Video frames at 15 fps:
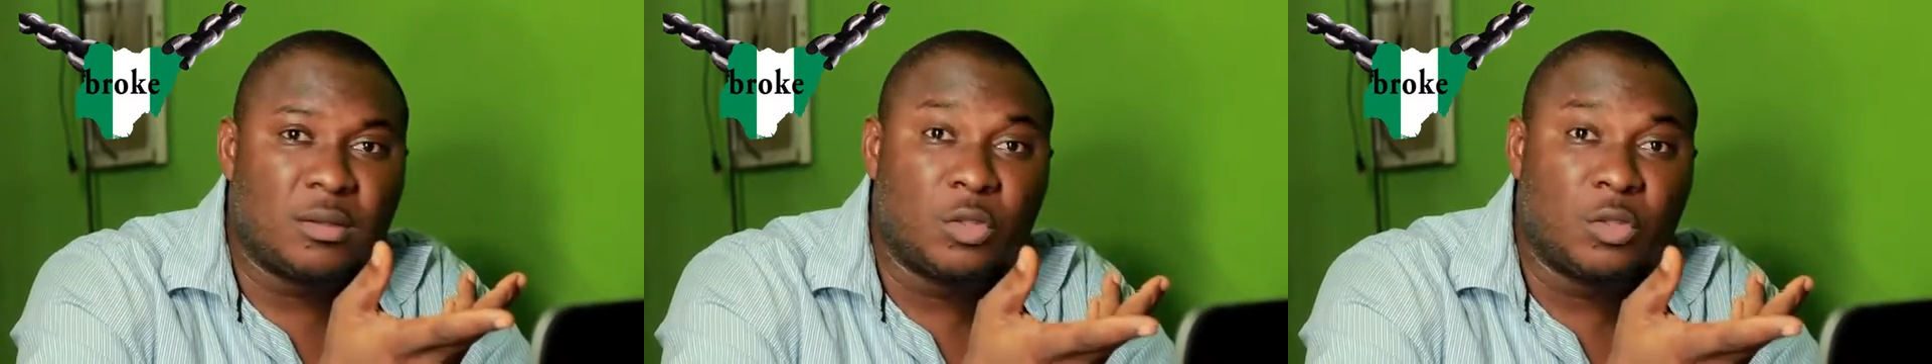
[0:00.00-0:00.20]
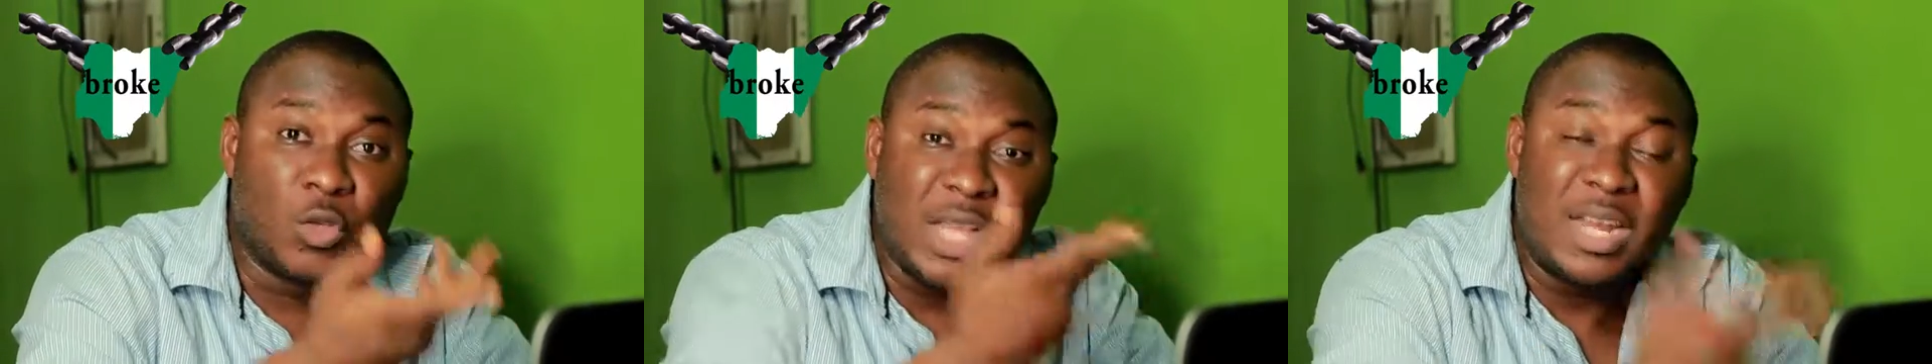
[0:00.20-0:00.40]

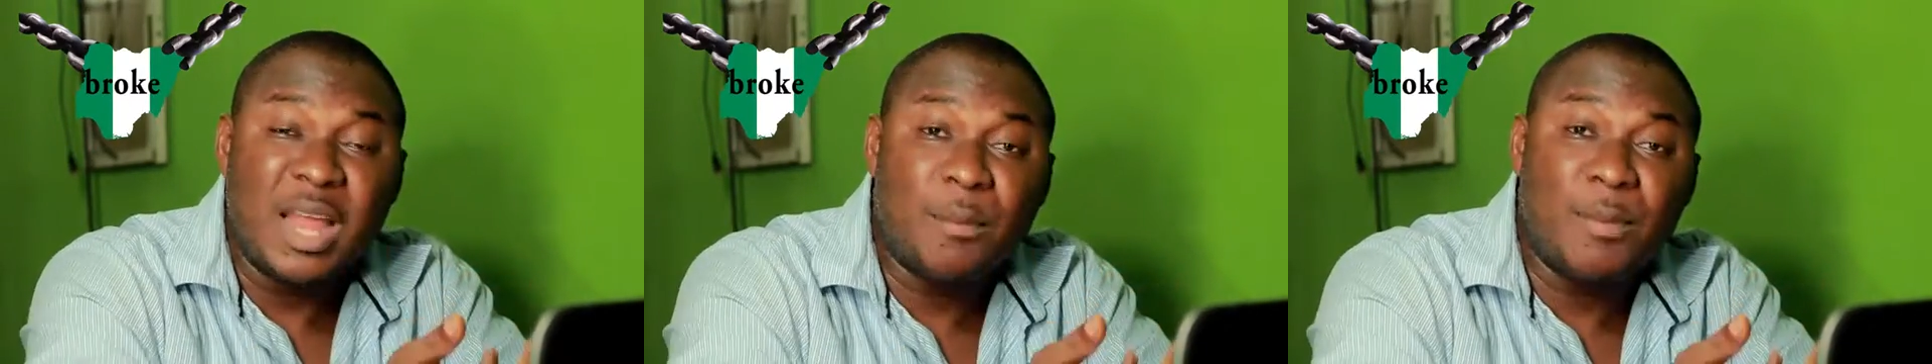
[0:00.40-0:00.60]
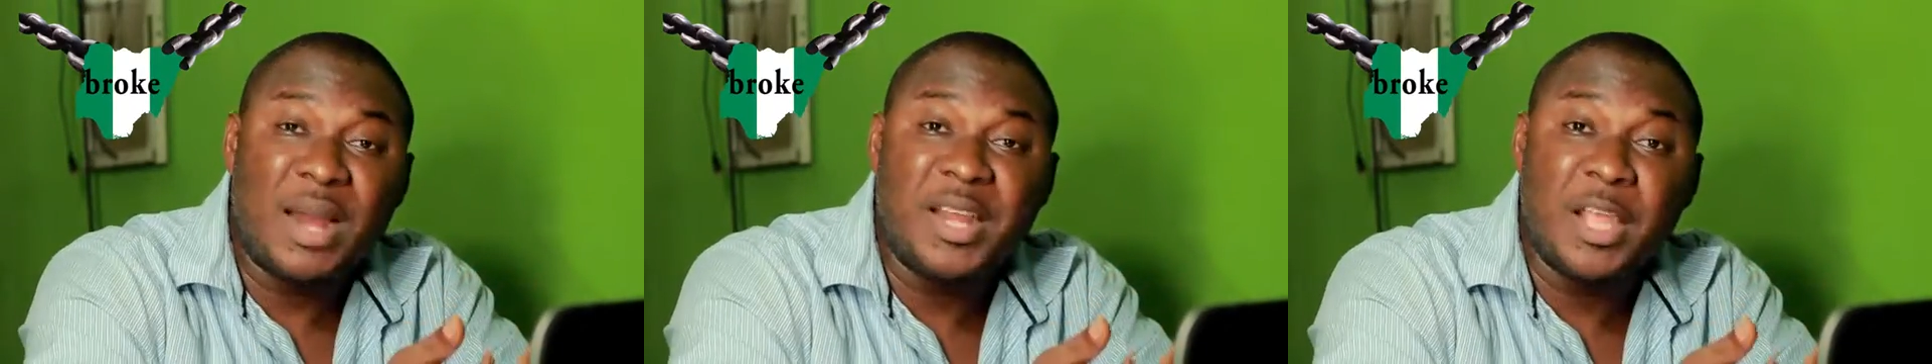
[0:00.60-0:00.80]
Does
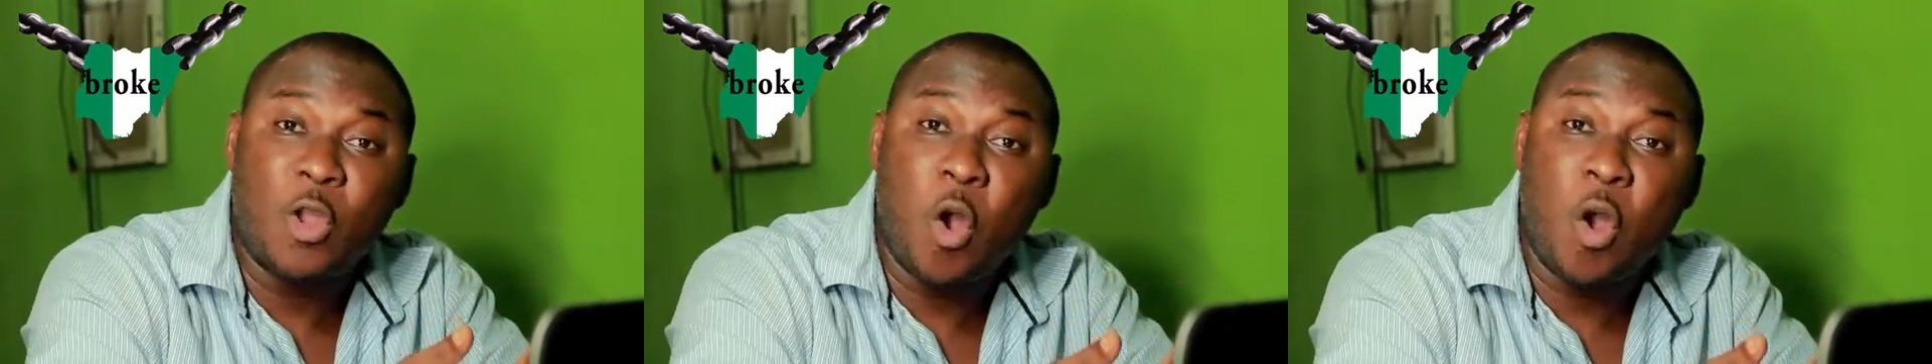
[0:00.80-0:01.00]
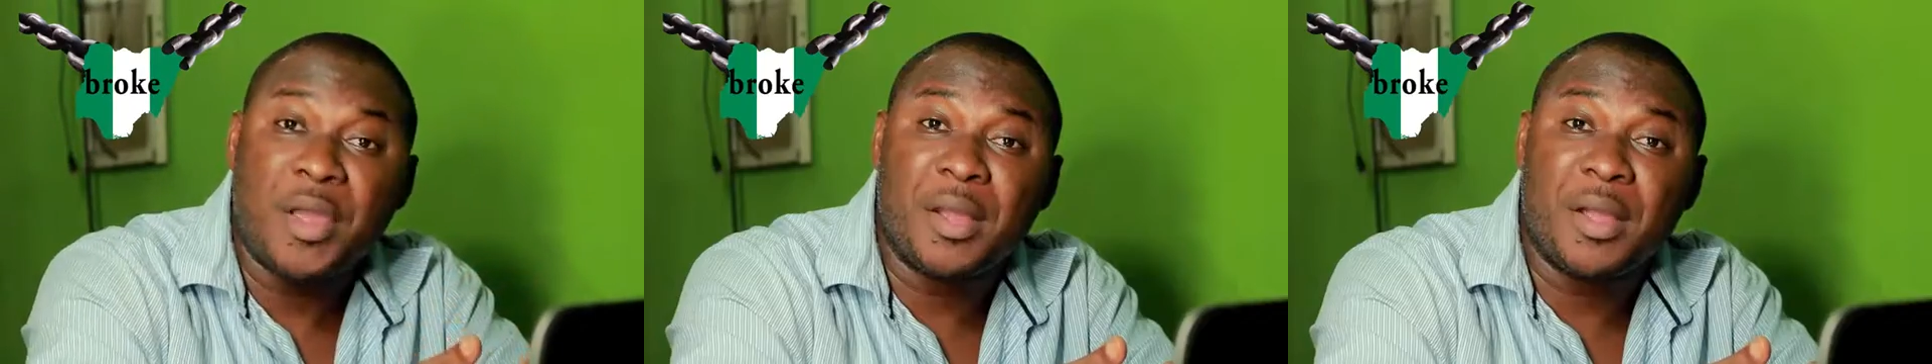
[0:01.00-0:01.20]
Anambra dig
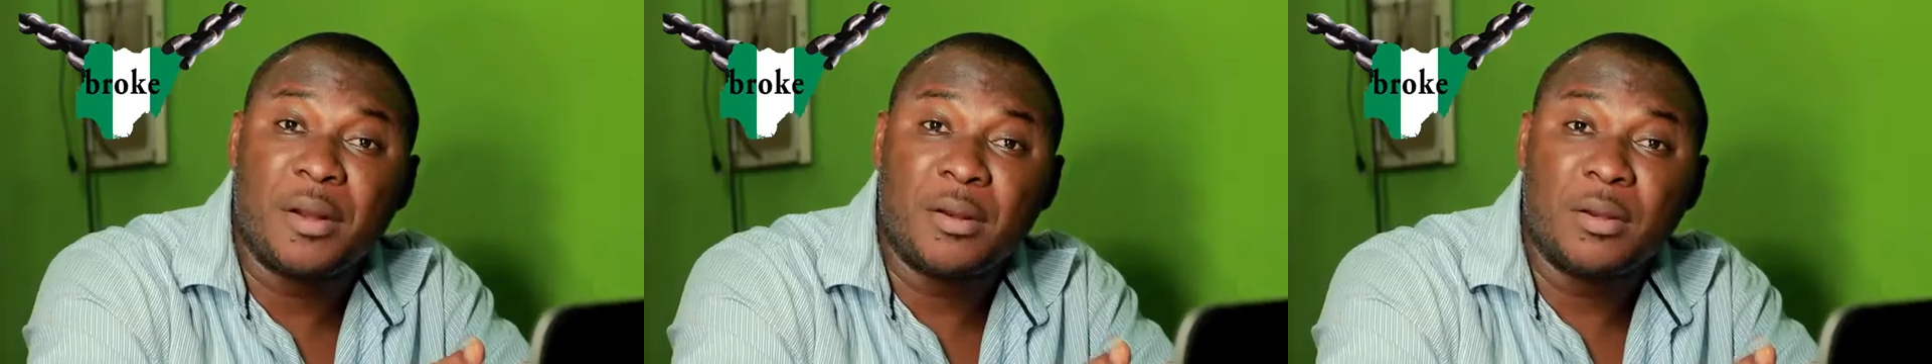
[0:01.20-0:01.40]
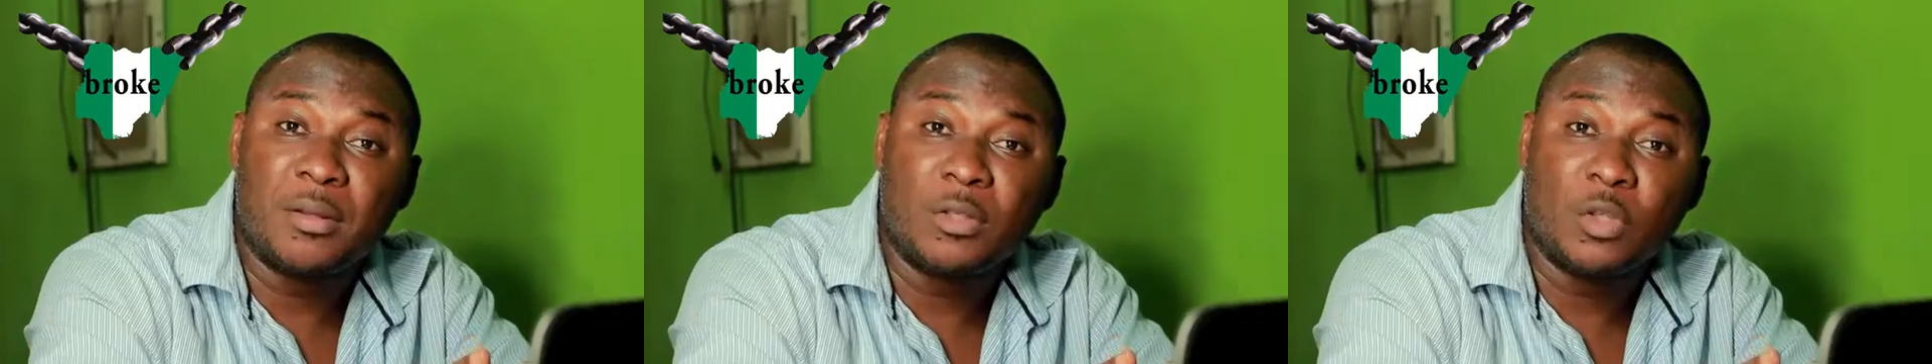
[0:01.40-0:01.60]

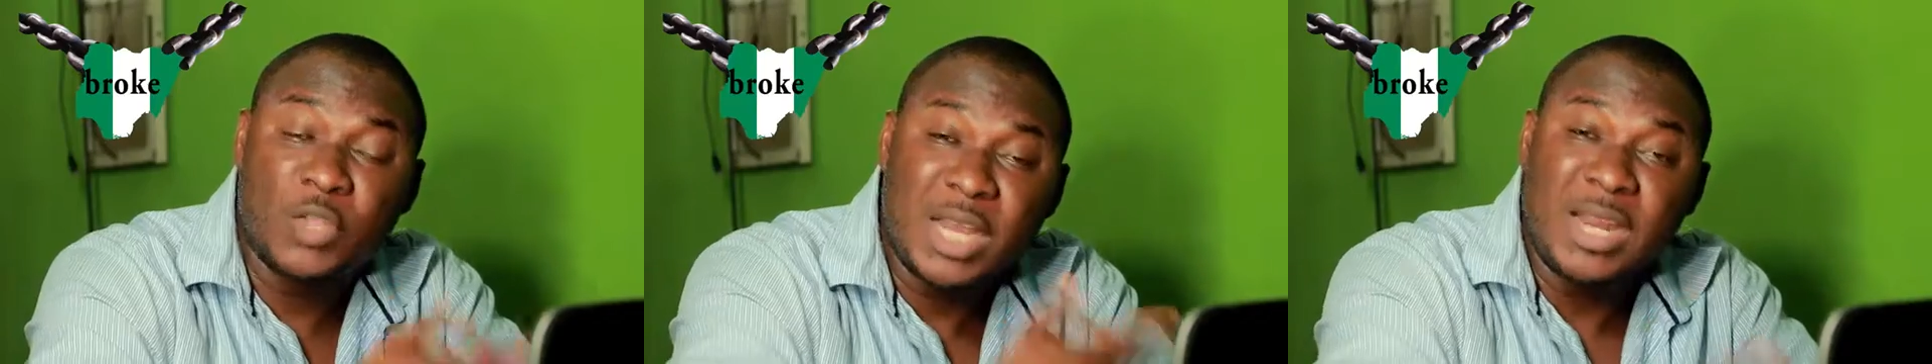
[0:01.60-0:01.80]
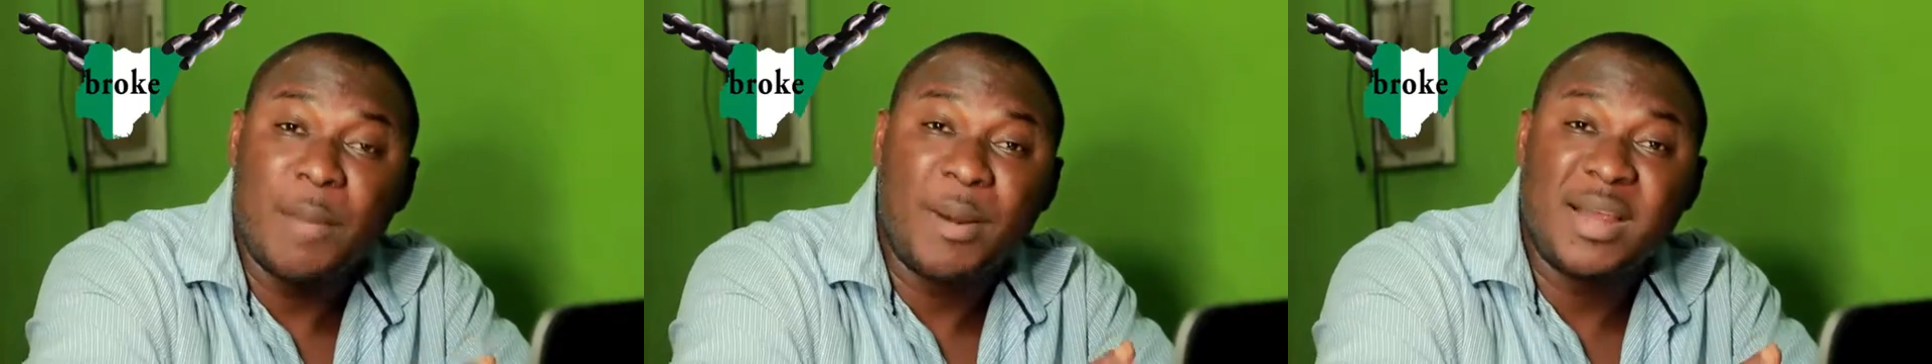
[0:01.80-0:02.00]
oil?
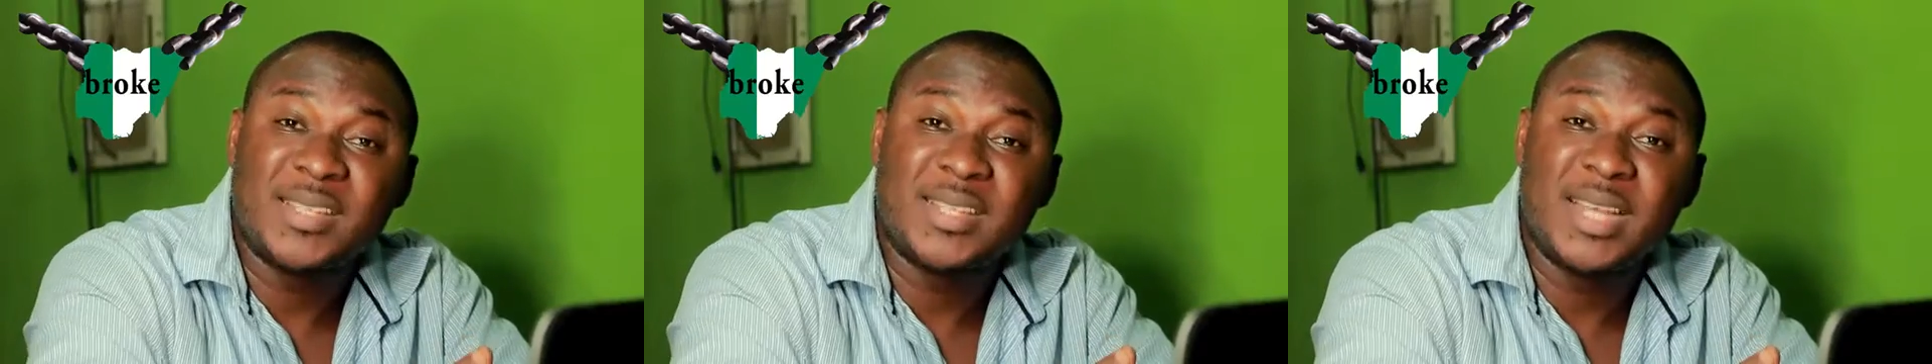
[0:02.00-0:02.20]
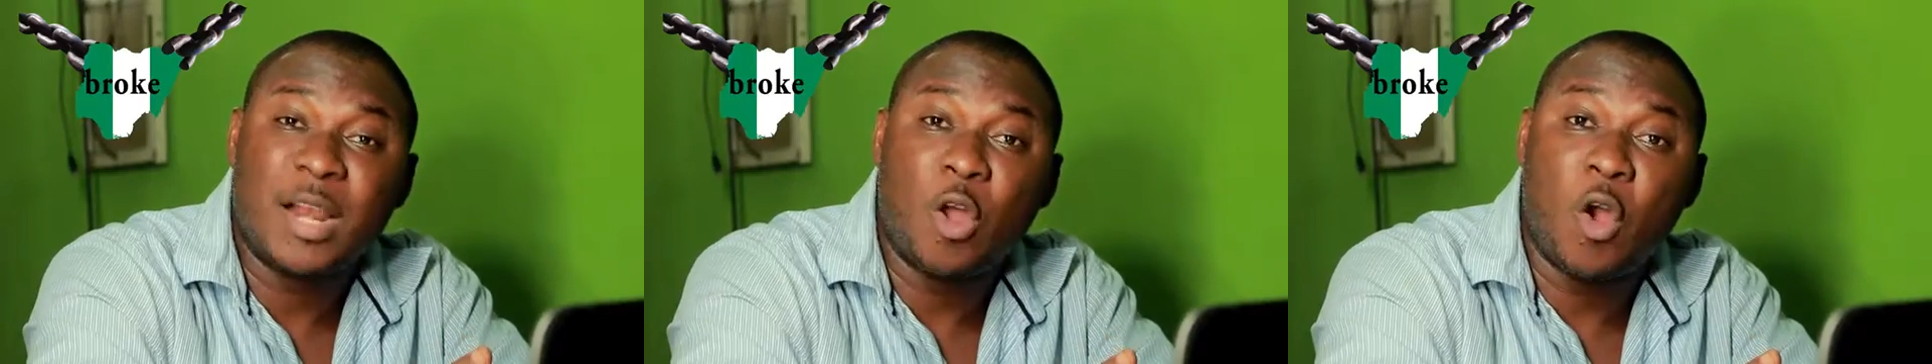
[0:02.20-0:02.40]
Does Anambra
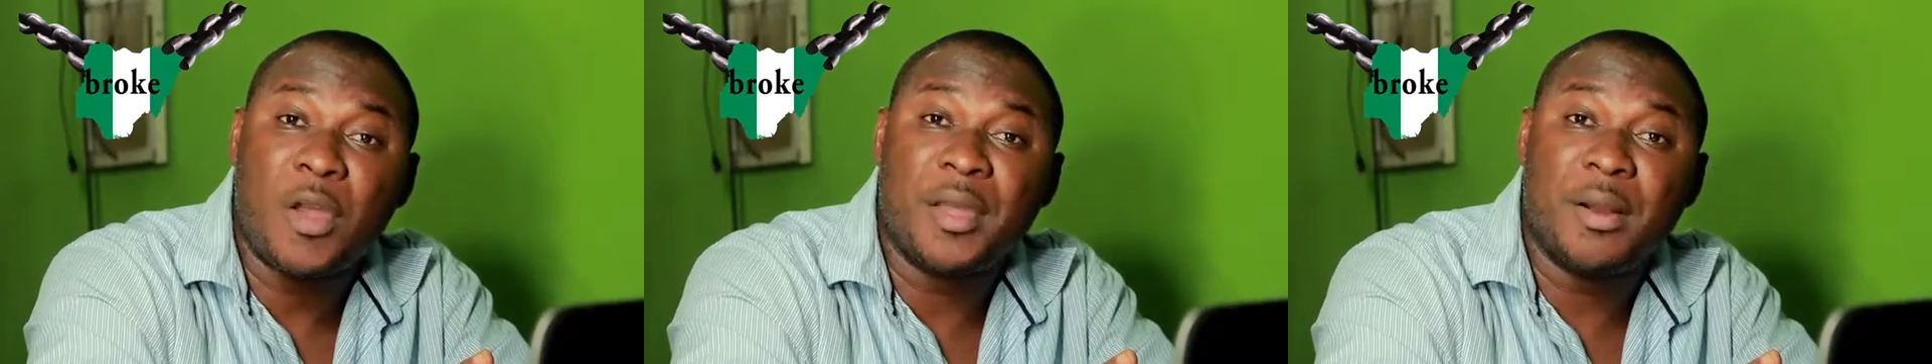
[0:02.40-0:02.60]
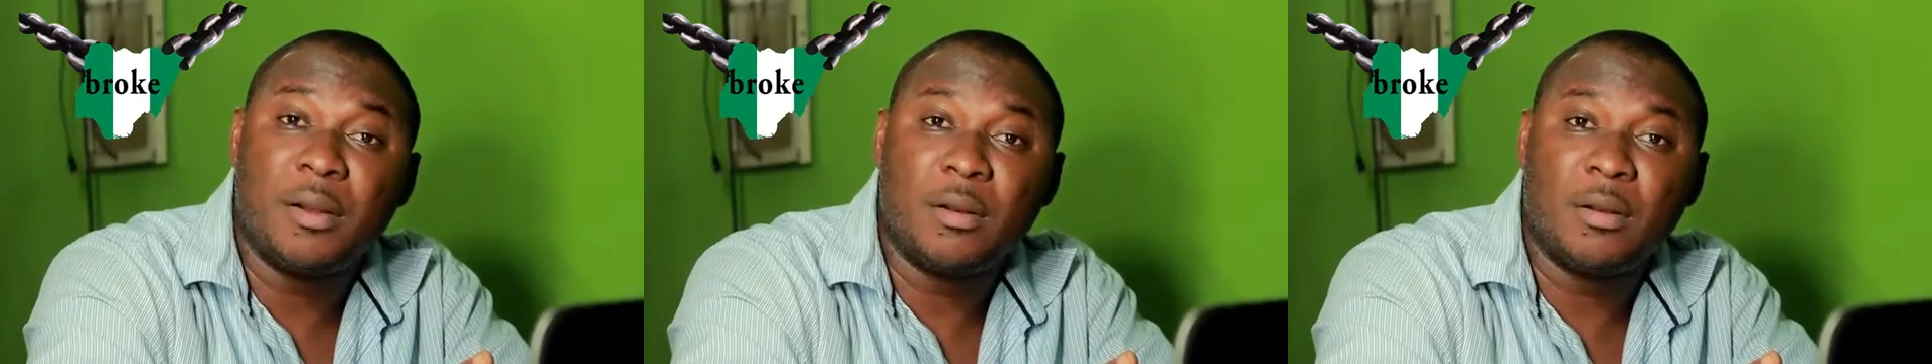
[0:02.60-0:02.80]
sell
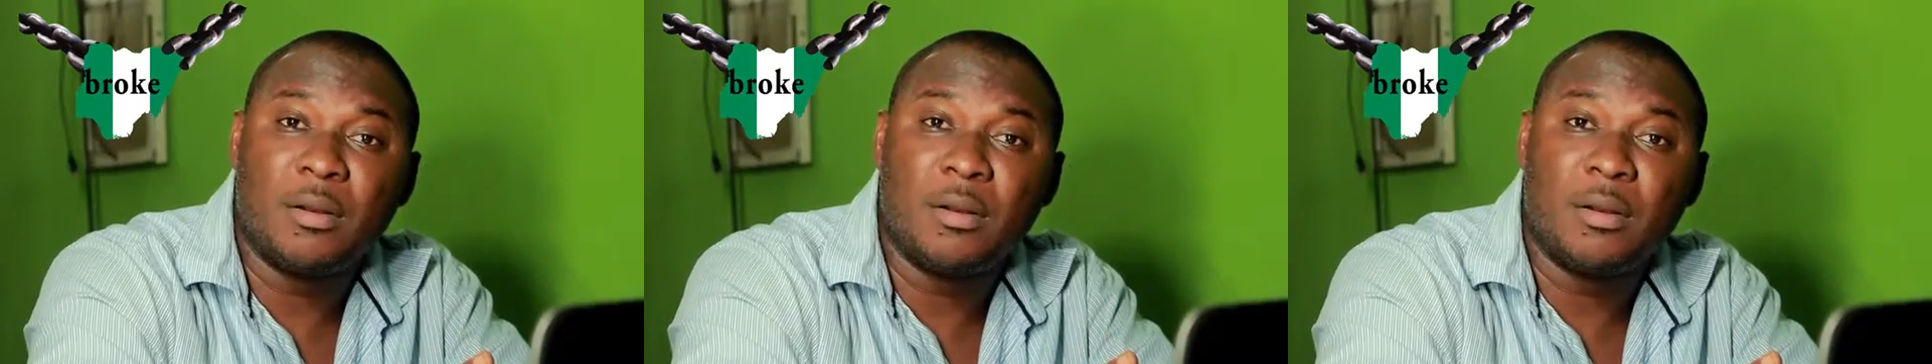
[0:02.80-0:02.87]
oil?